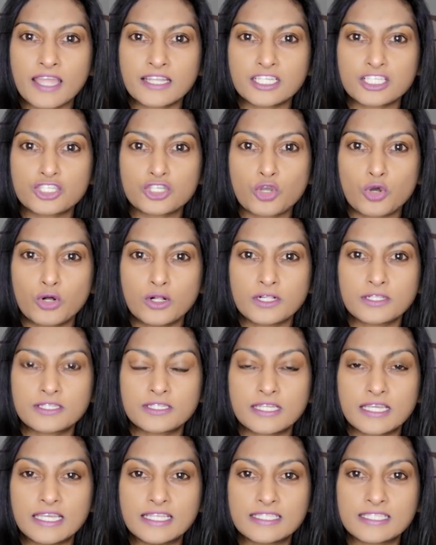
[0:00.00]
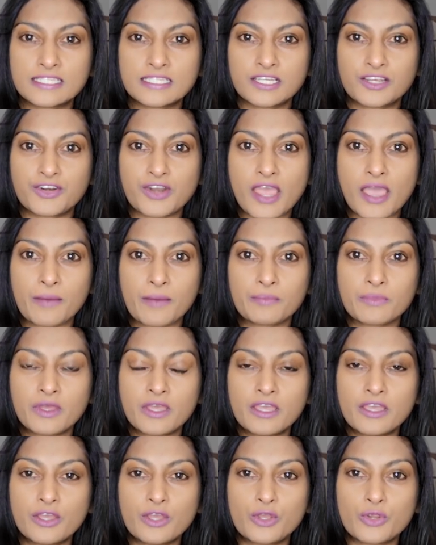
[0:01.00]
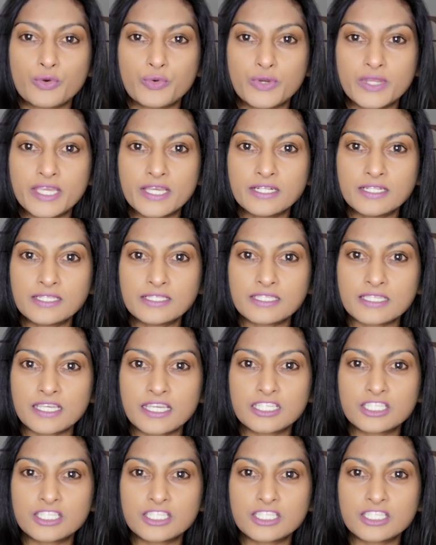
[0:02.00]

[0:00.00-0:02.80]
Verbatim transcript: and it's called Instagram Reels.